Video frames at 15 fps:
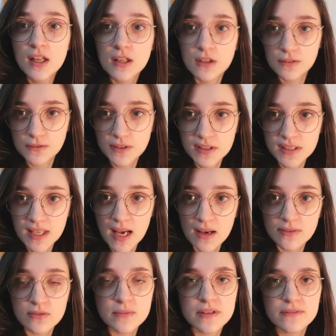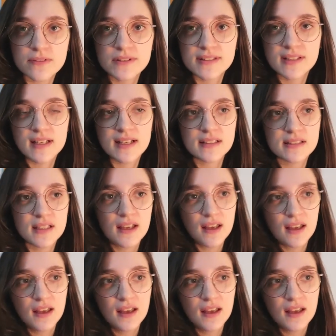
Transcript: the first half of my first class,